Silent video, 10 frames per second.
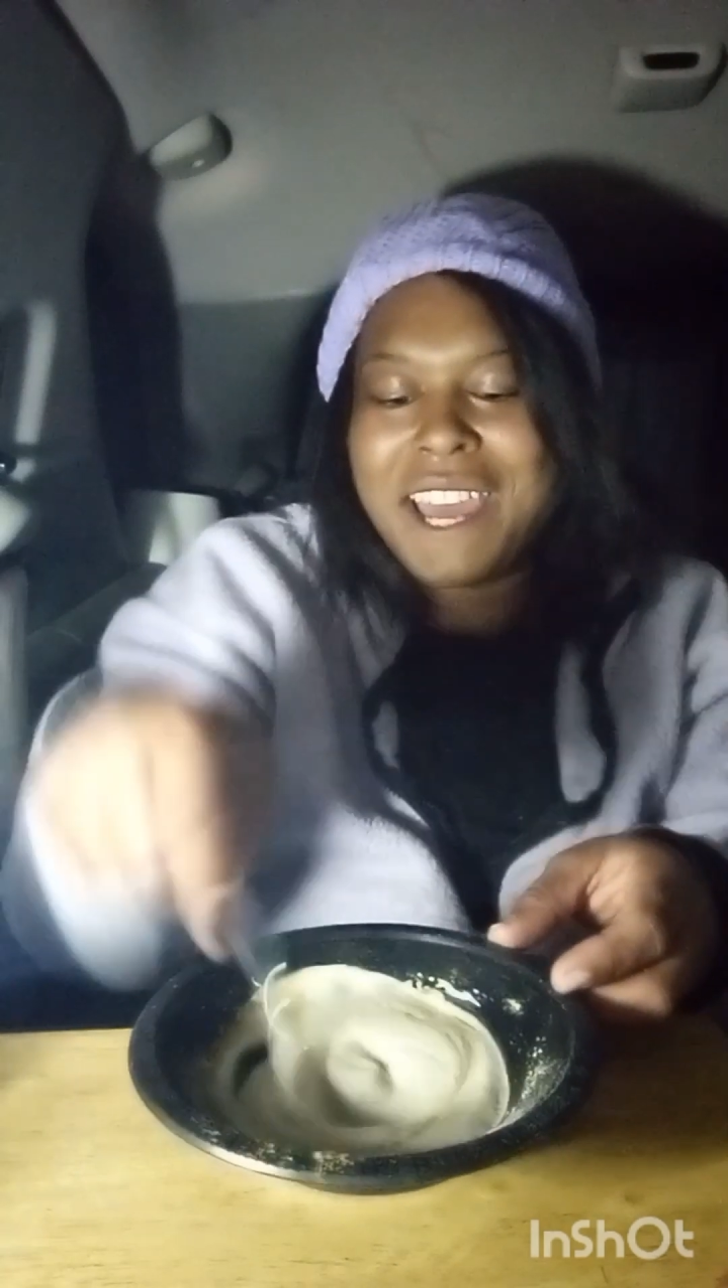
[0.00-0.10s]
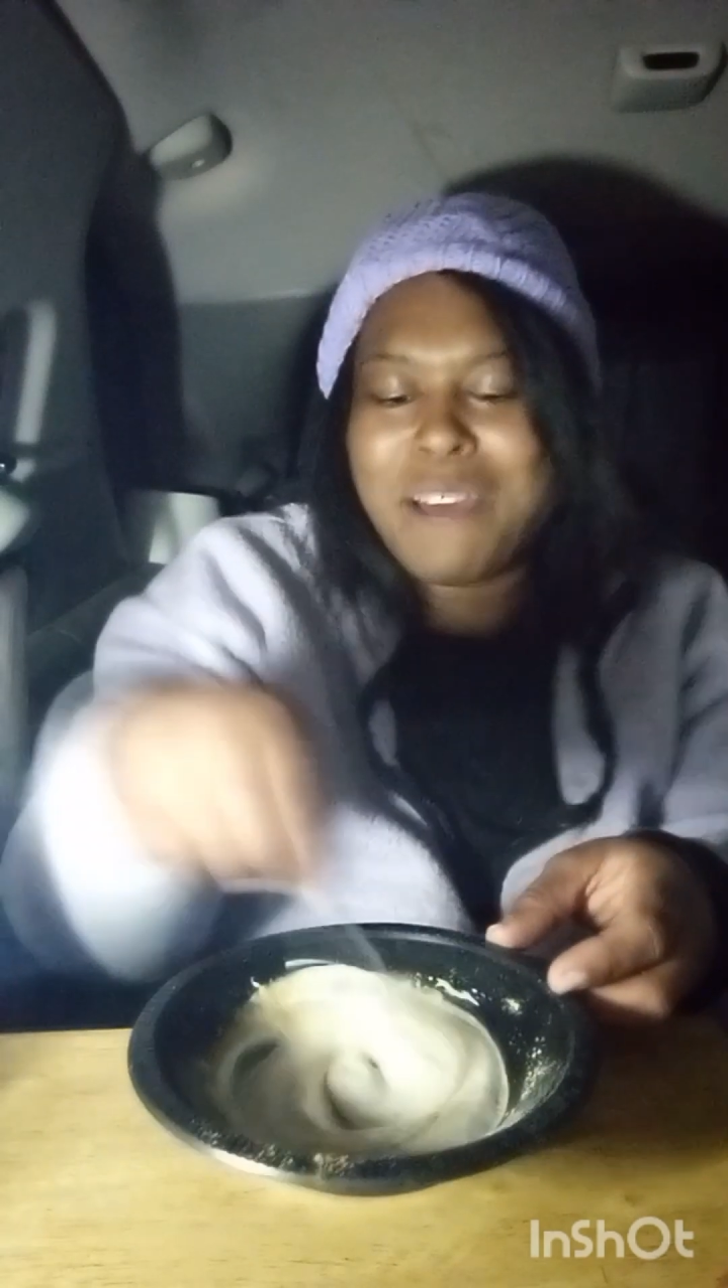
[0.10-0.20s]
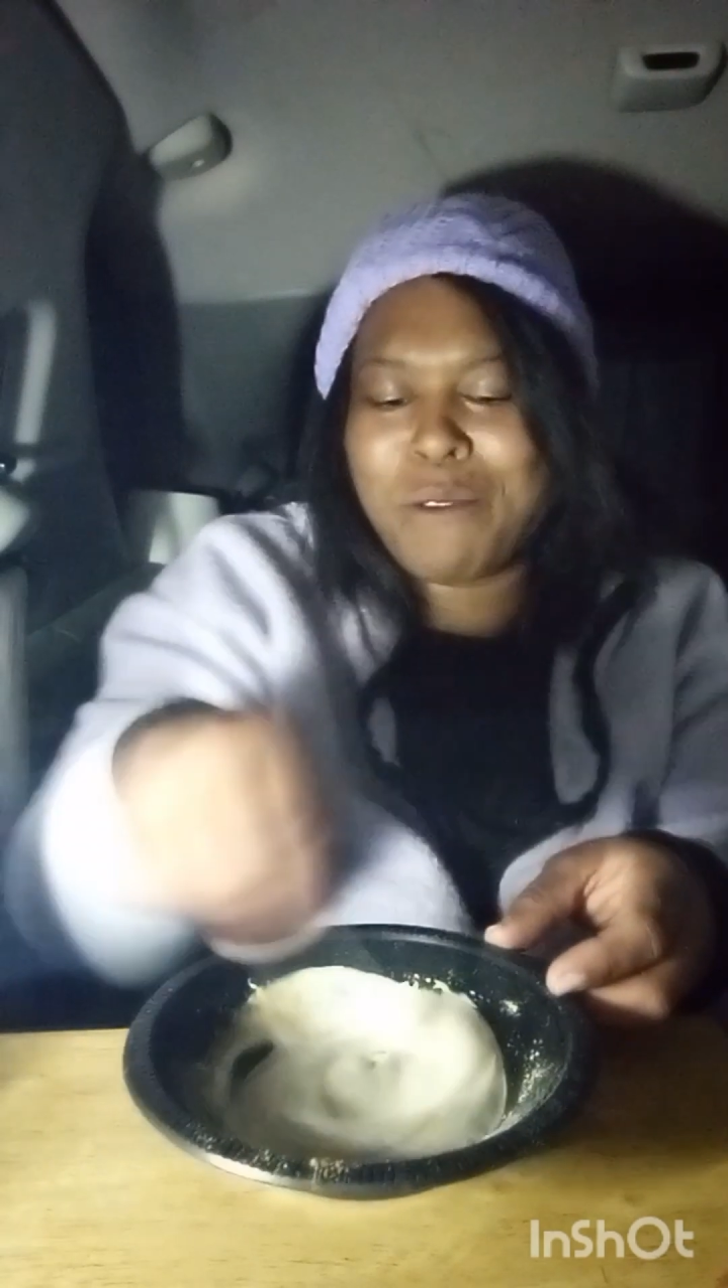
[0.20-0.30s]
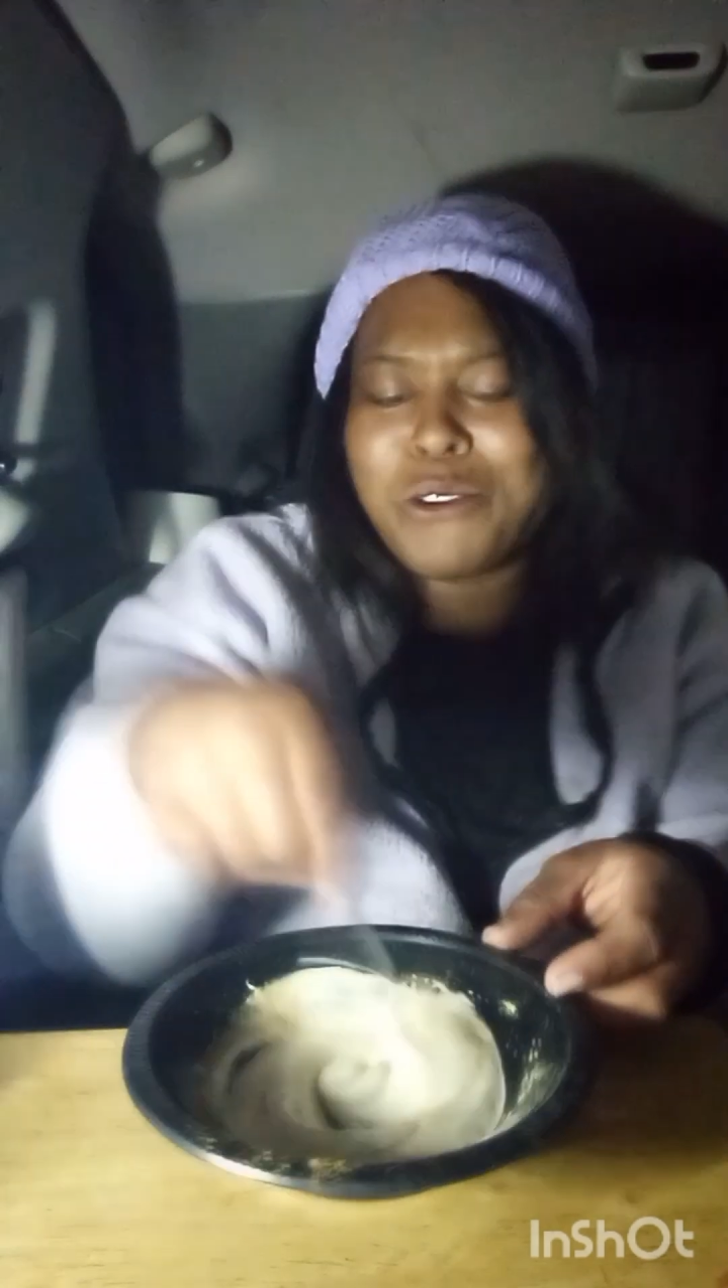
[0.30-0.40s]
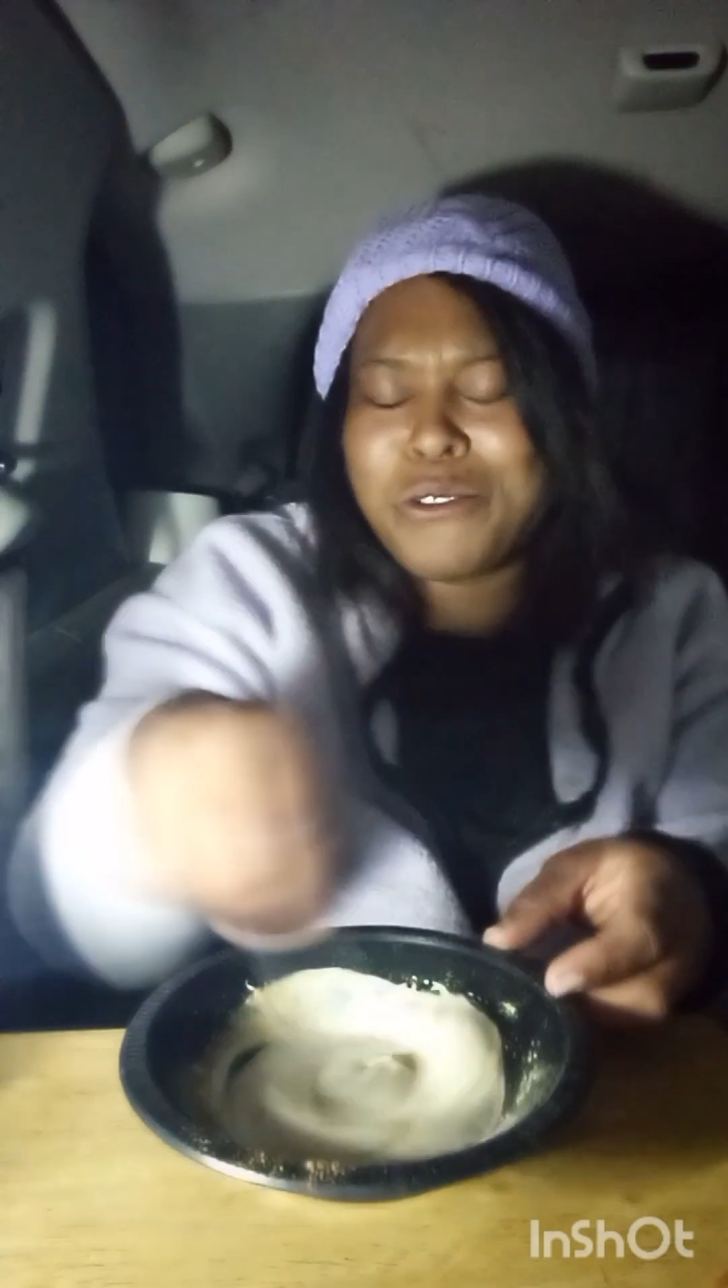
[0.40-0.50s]

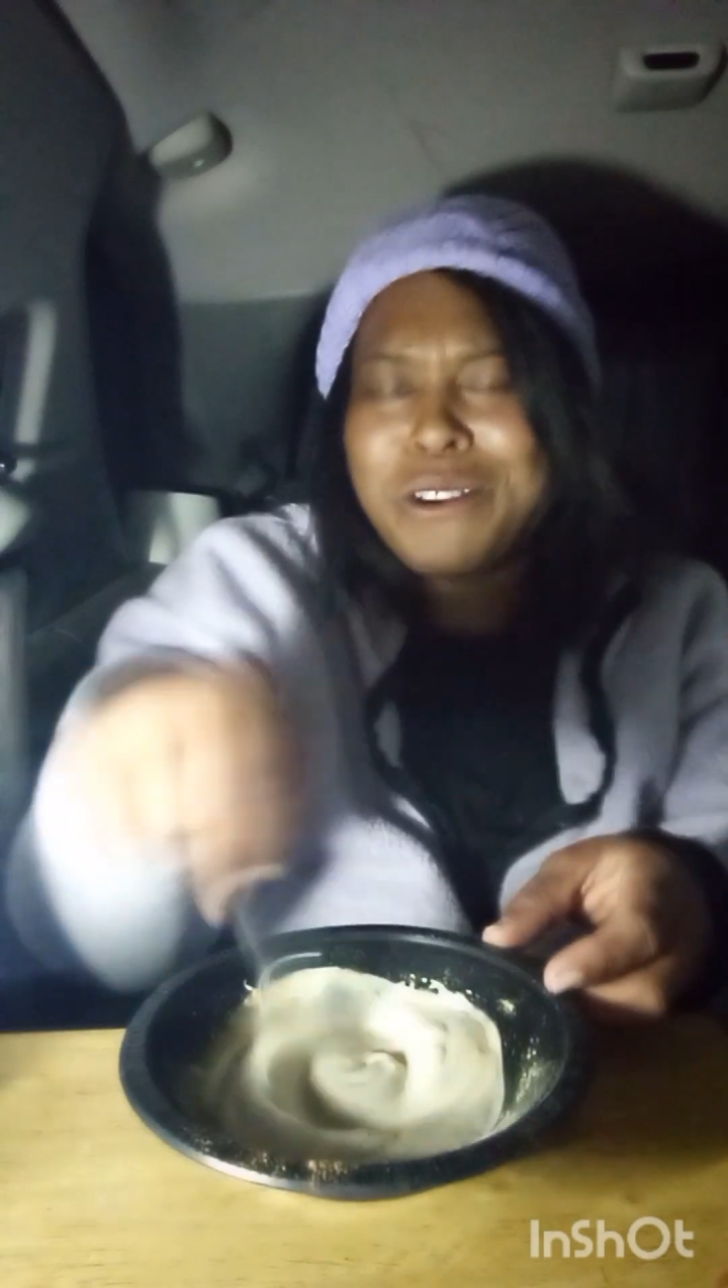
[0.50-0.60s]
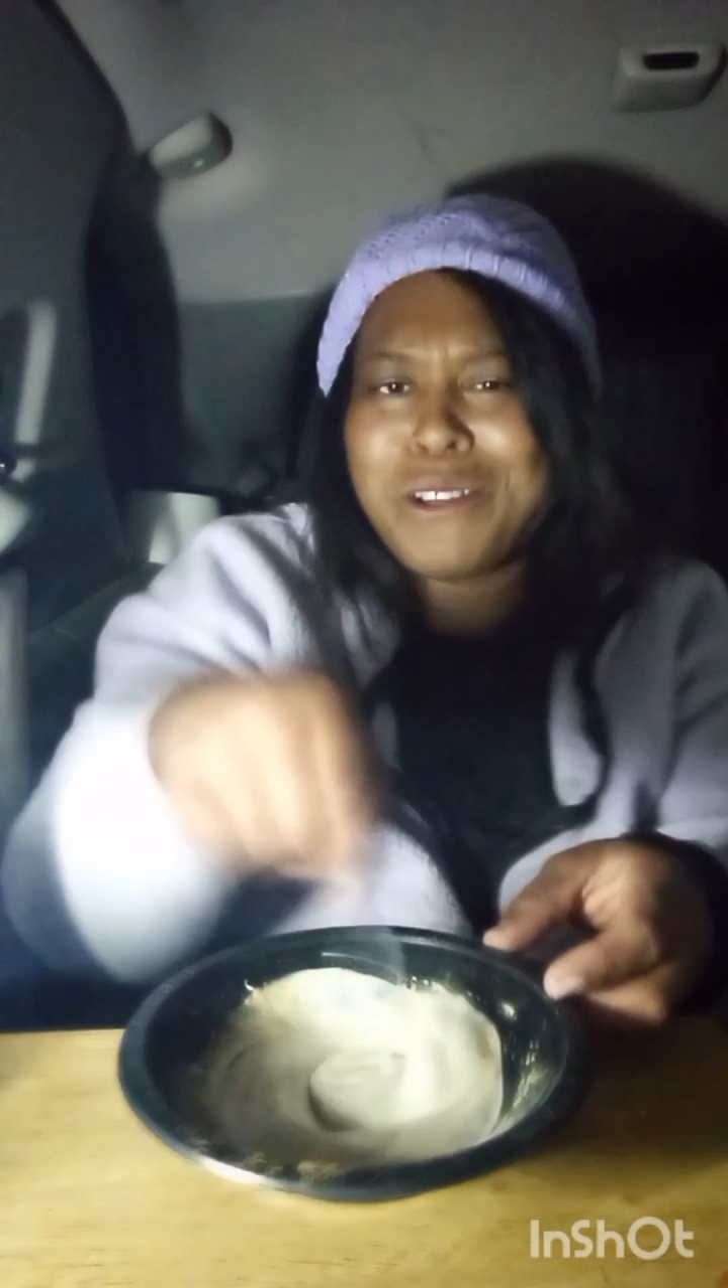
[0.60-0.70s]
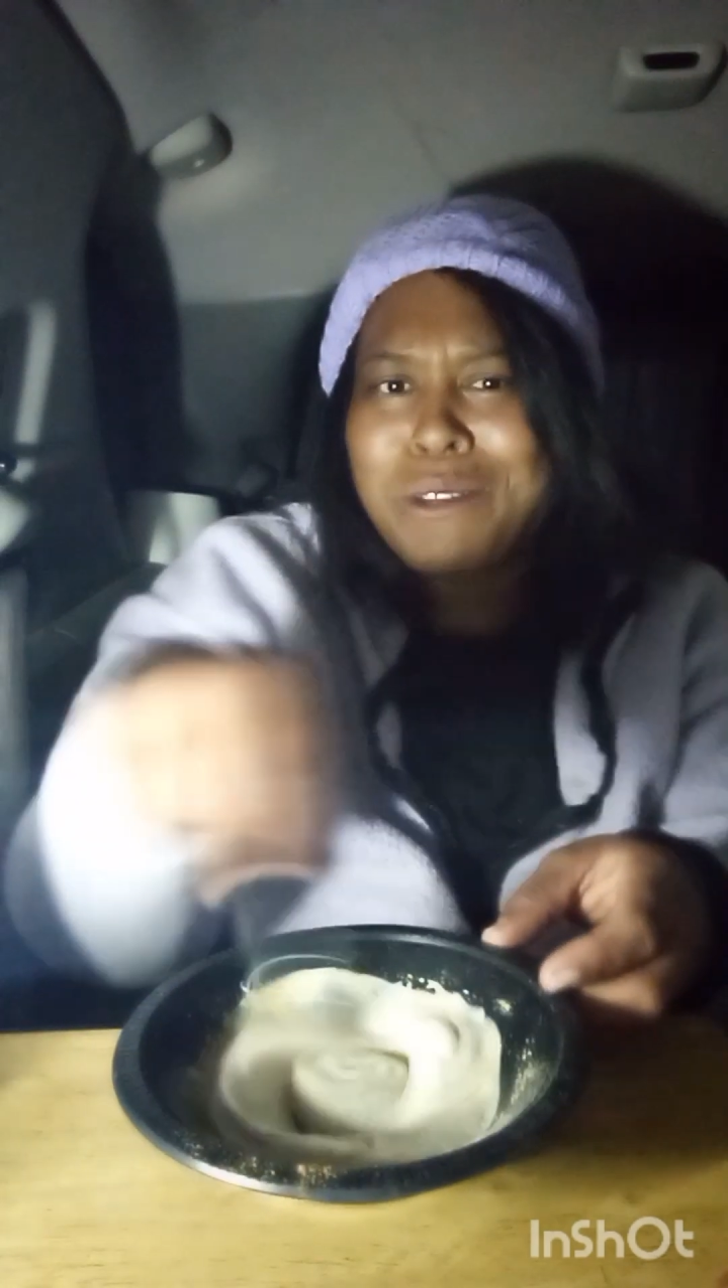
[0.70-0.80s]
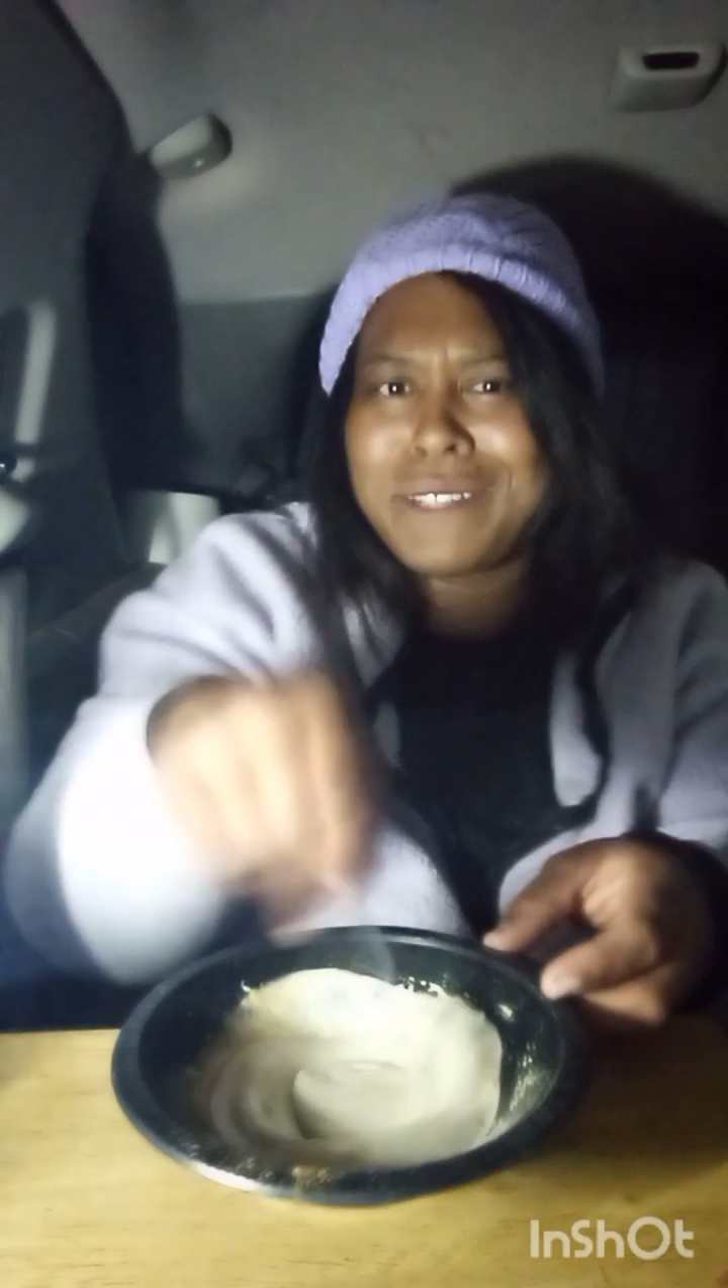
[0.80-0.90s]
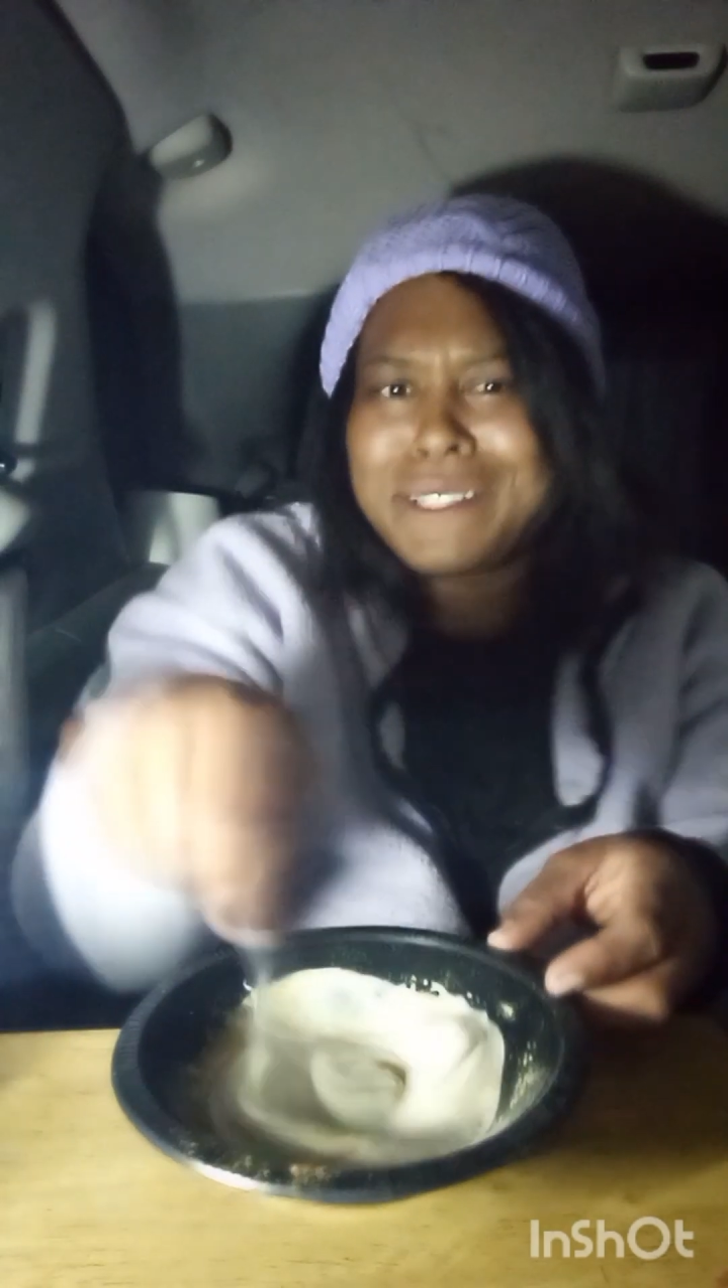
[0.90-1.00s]
hey, I want to grill